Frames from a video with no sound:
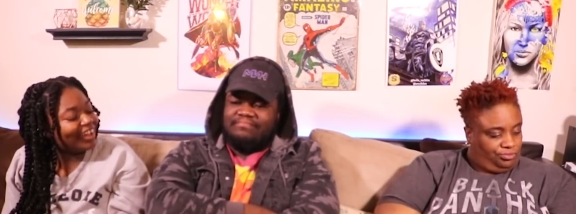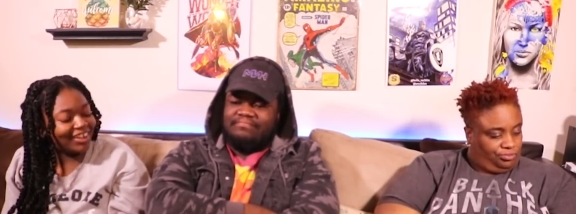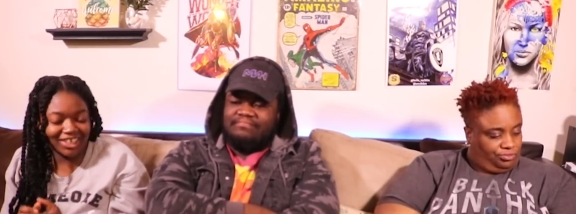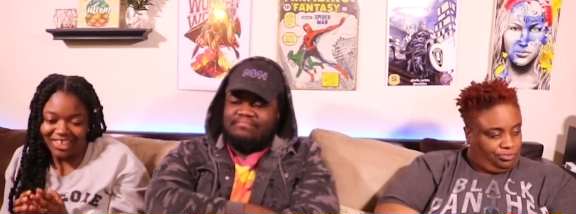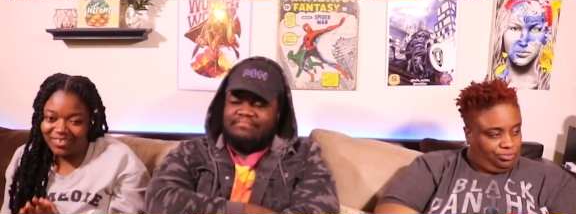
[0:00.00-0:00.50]

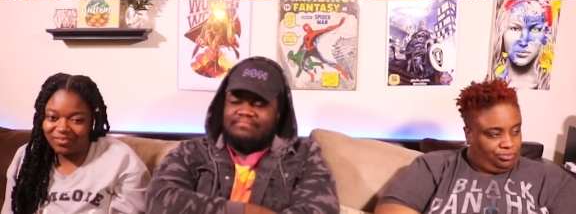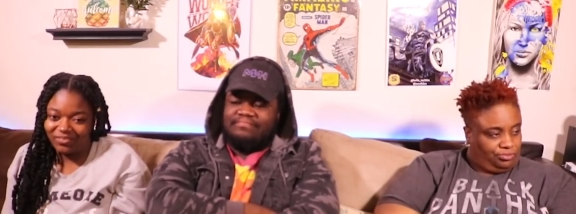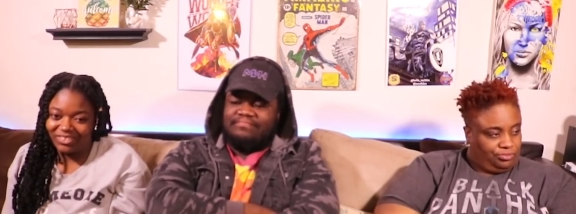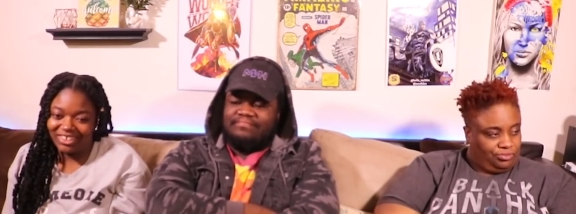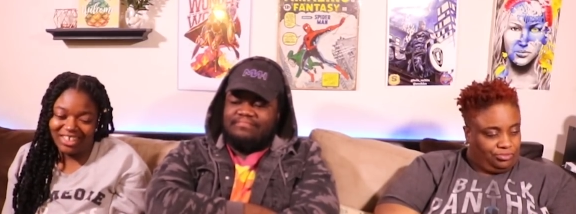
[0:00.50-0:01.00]
Speaker 1: Okay.
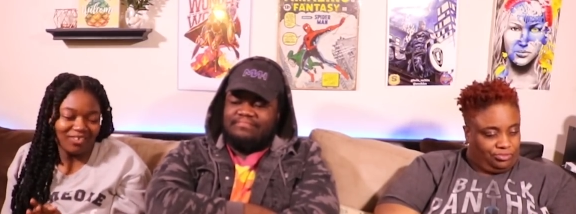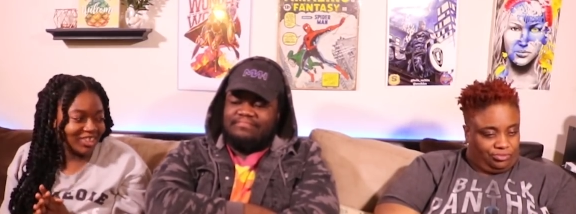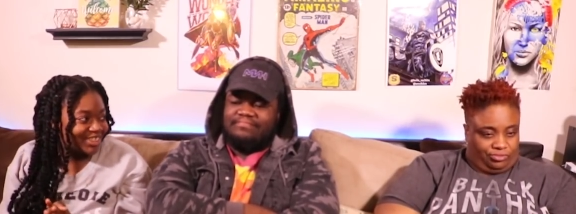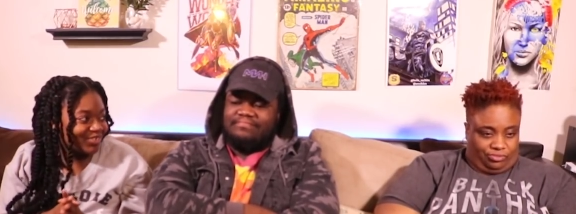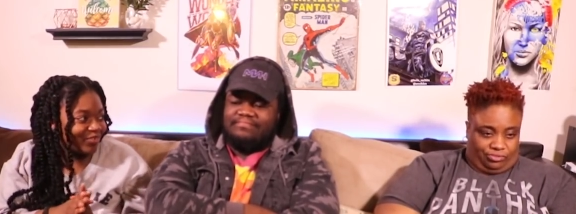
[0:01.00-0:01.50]
Can
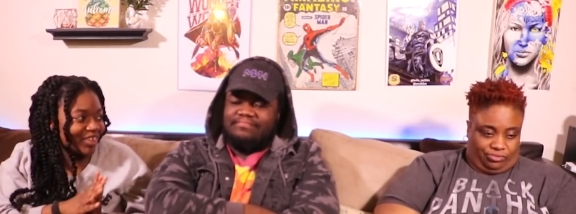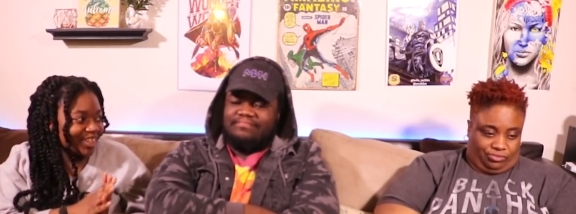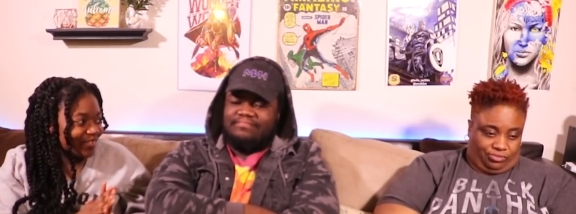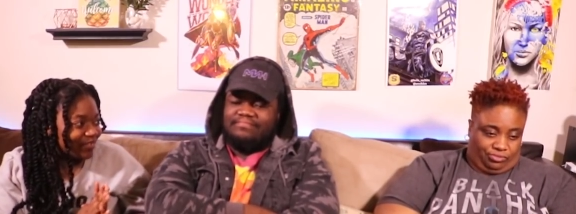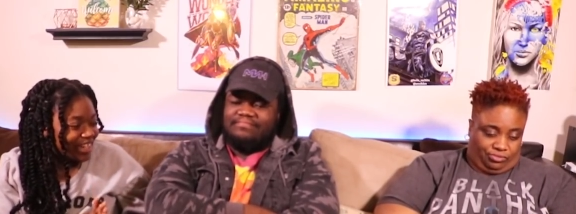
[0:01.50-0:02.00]
we just
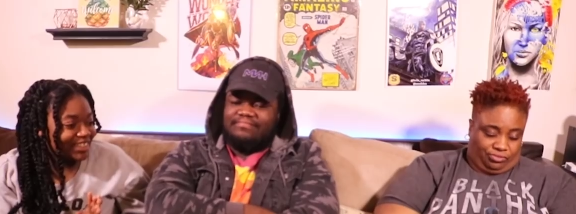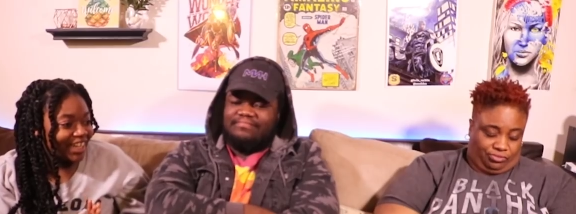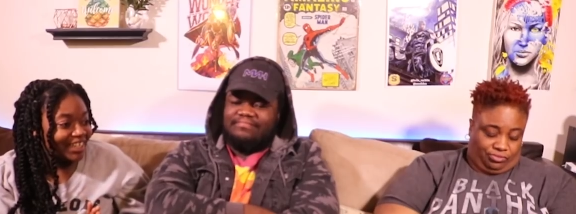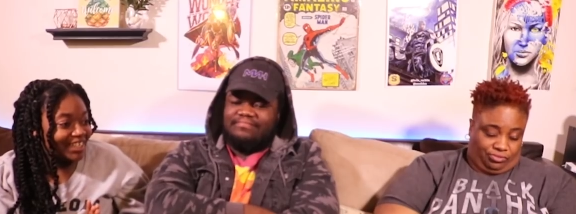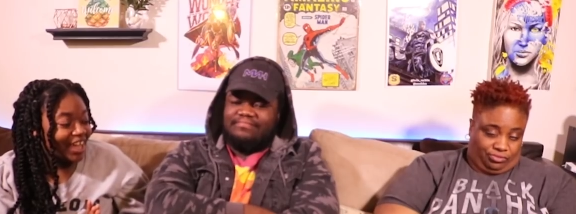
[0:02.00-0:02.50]
reflect on the fact
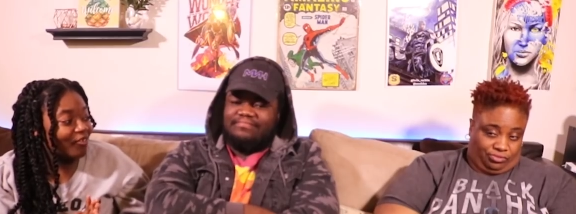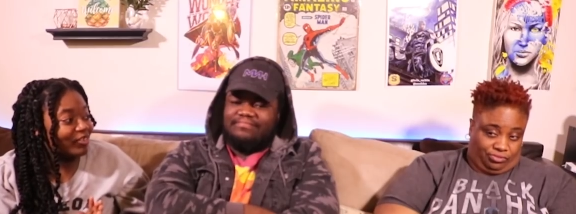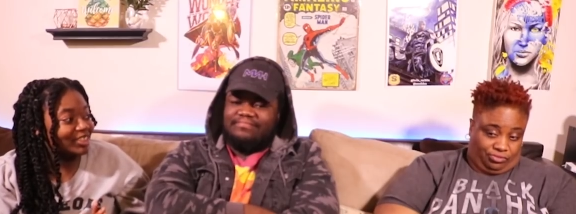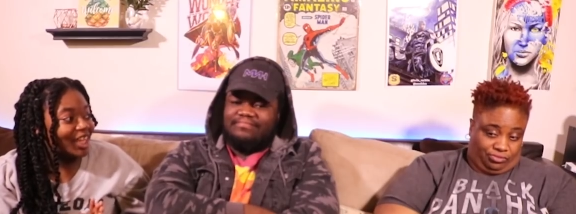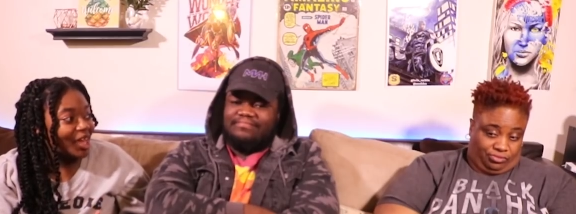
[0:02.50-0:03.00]
that
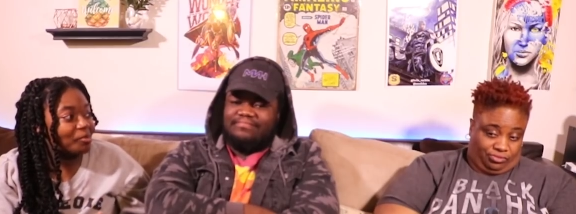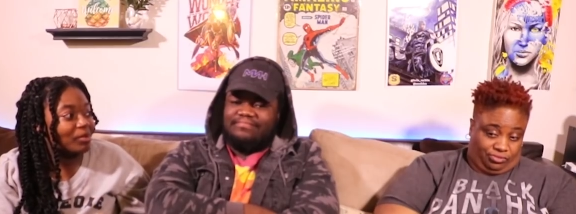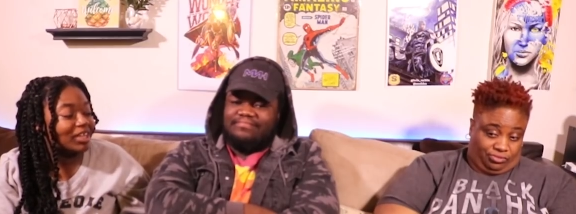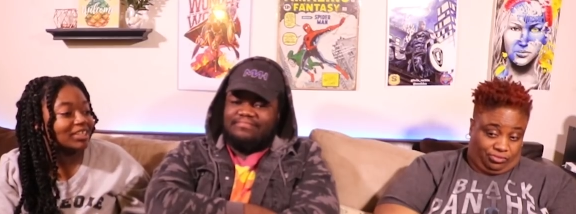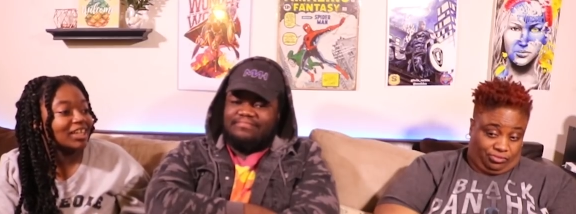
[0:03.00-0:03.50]
every time
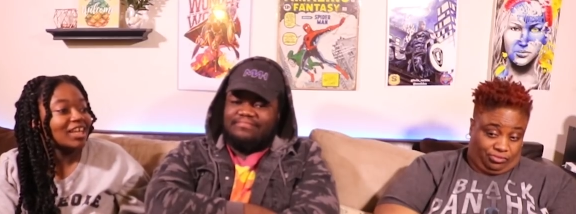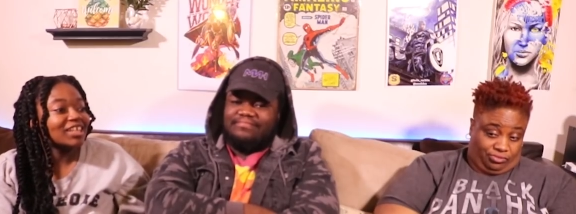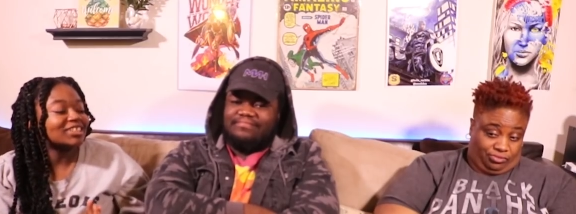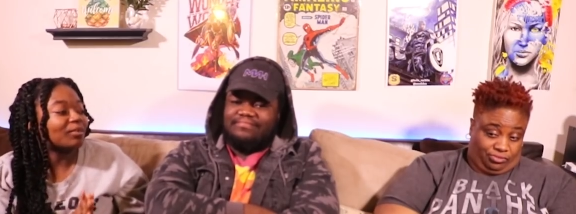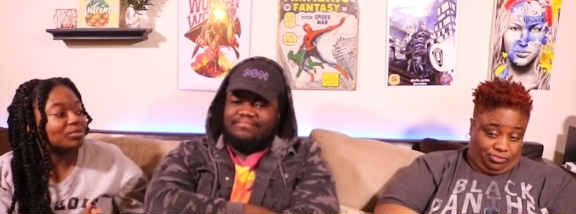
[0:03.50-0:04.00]
when
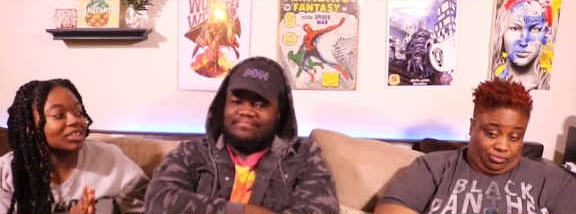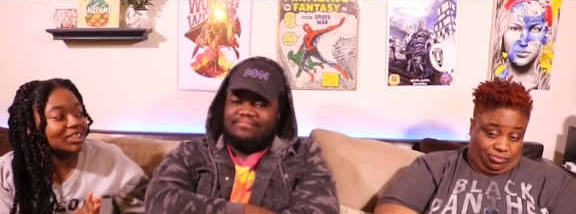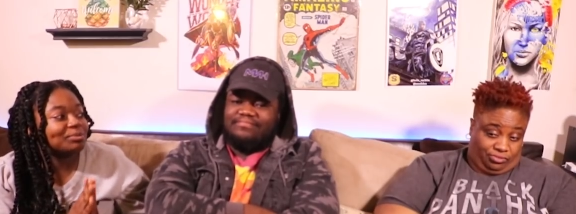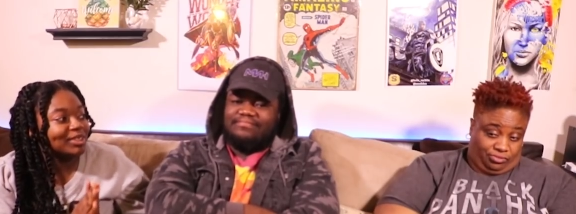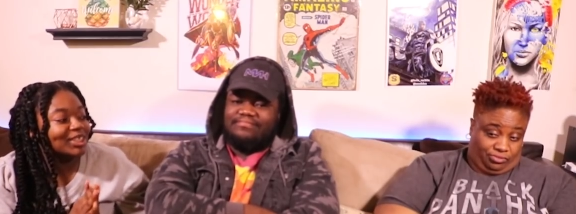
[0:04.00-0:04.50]

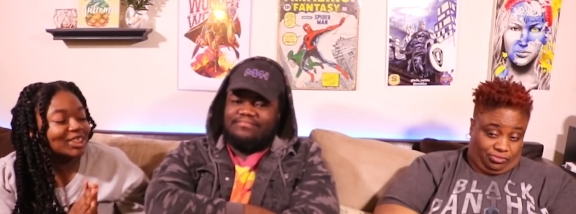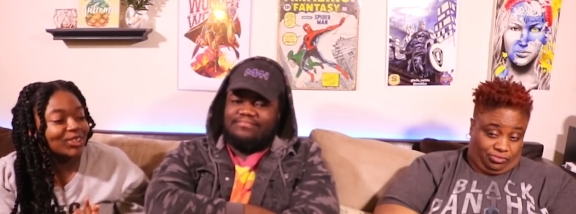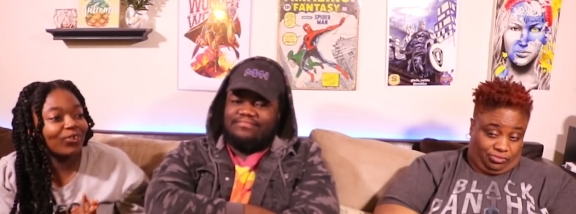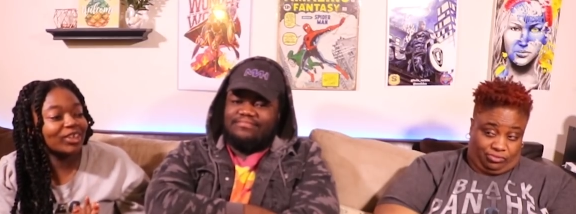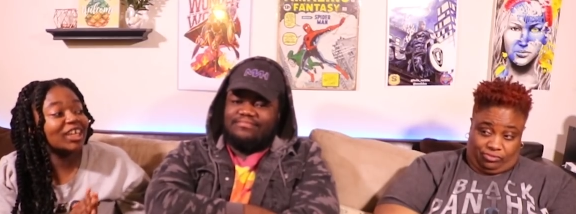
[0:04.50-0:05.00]
something's being
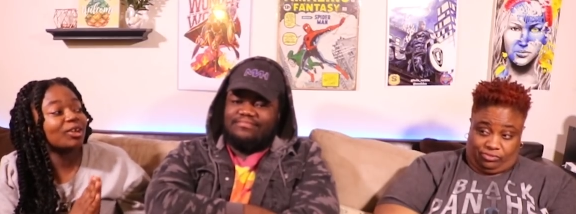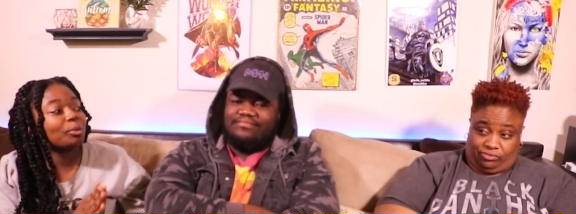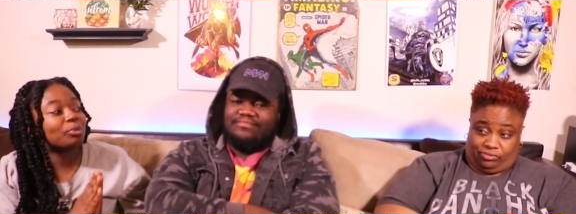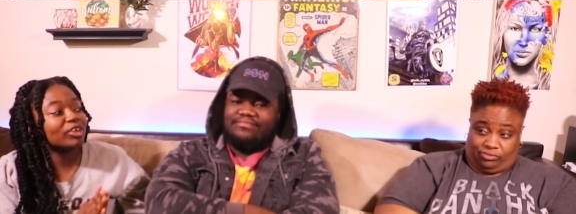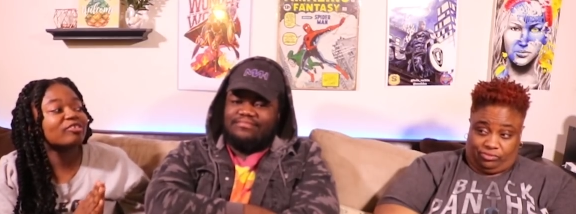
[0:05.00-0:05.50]
showed in
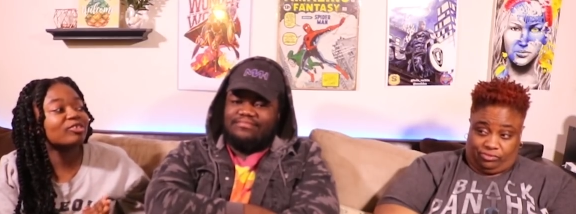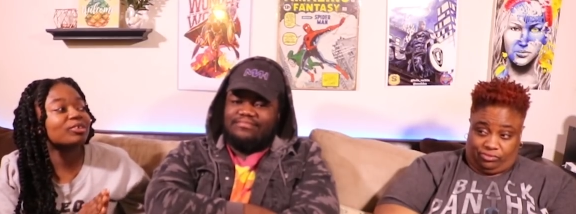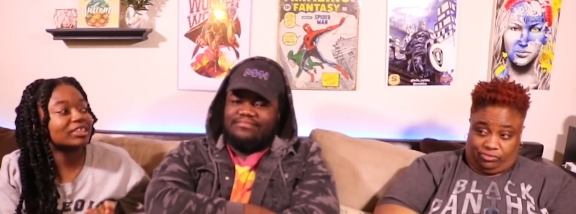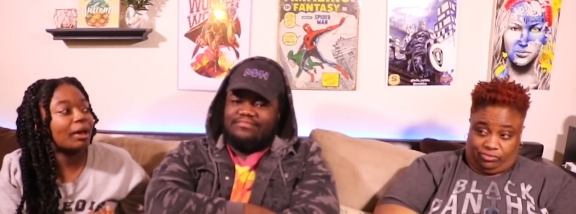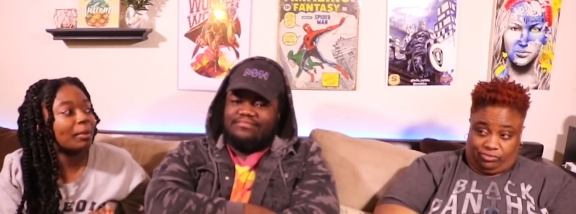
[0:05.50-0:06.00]
a
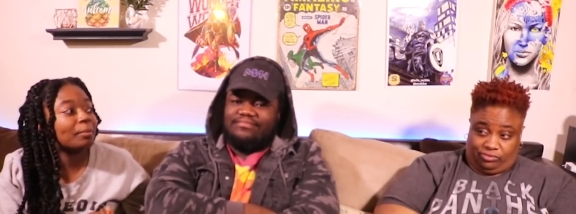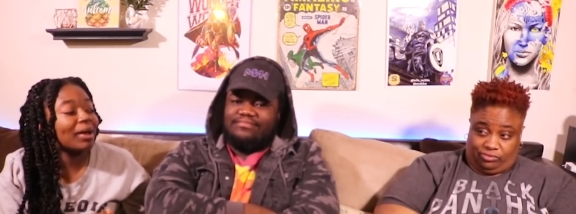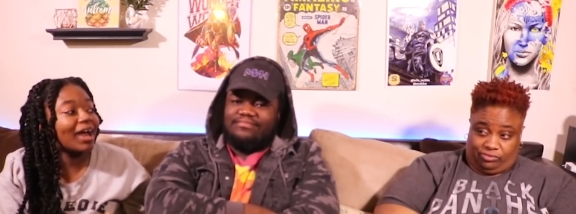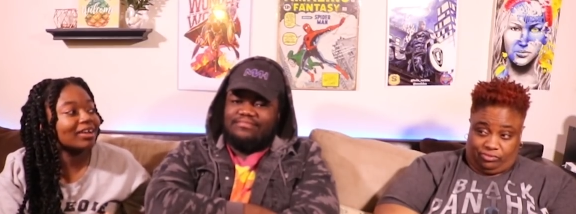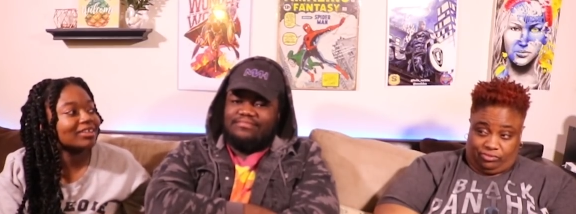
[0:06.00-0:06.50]
preview is coming
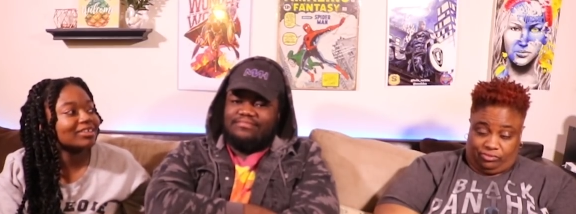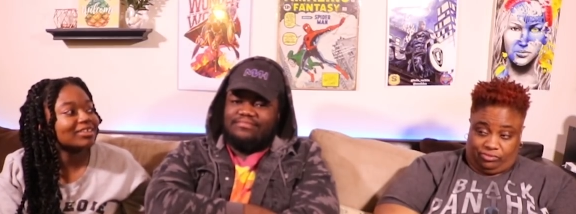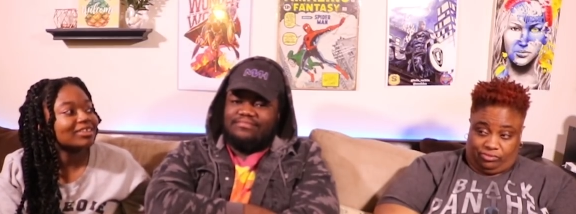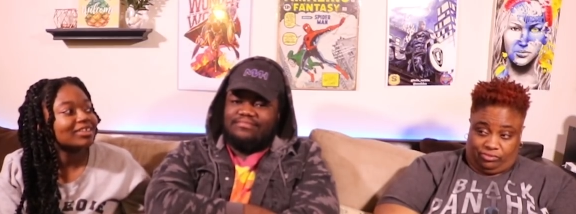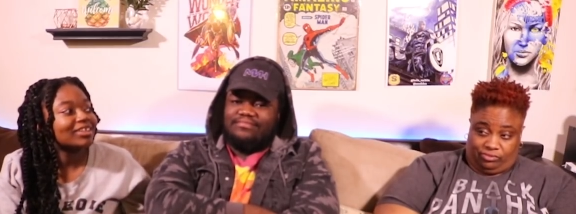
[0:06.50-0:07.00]
back,
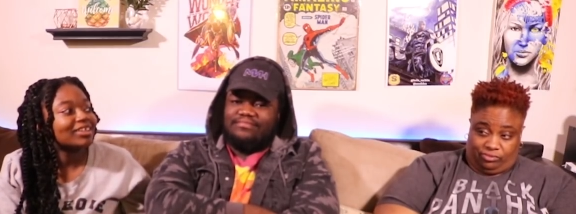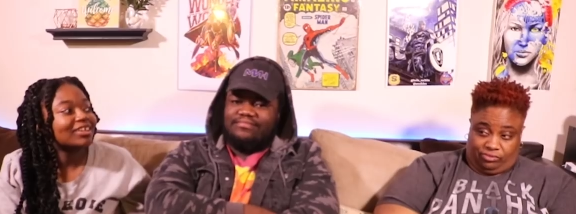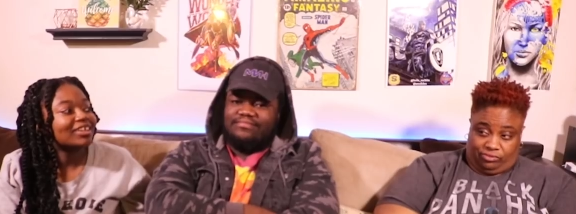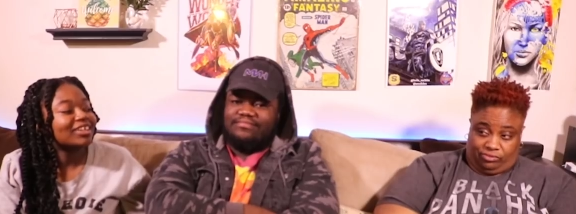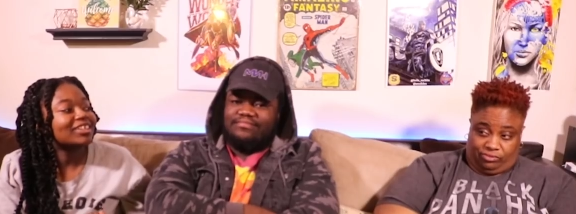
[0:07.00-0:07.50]

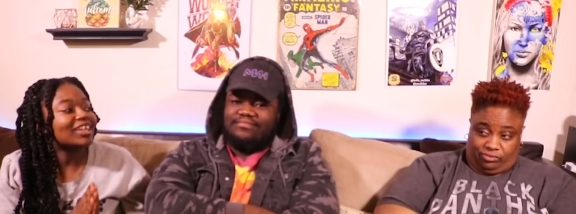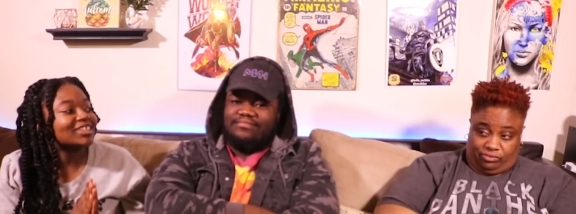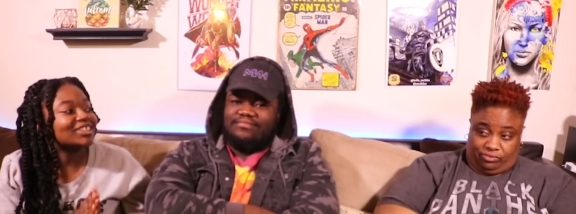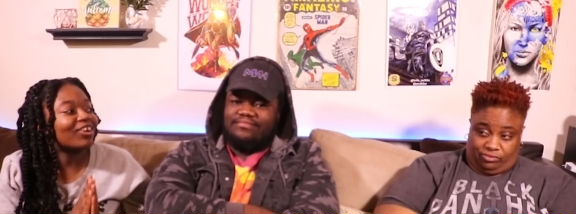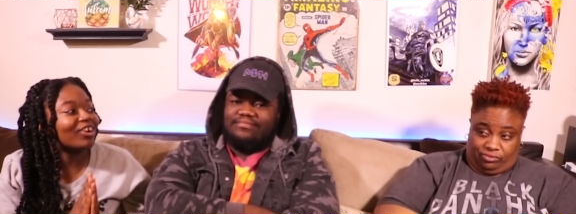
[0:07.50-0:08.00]
they
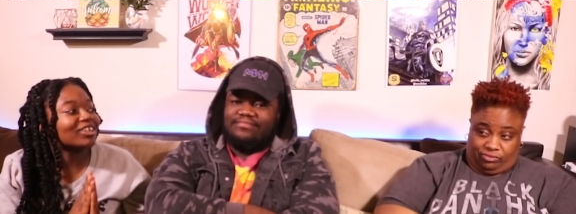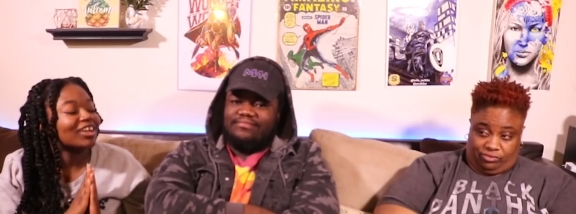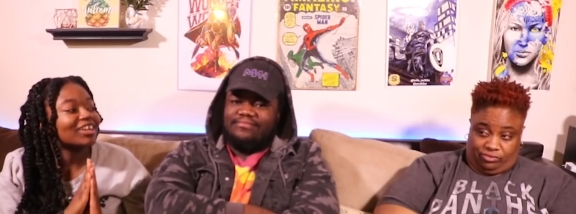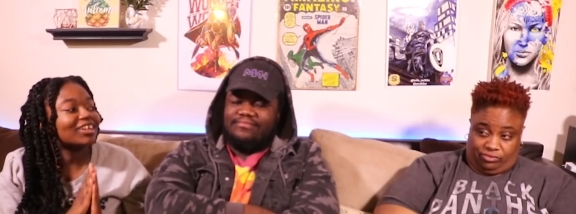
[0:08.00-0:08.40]
showed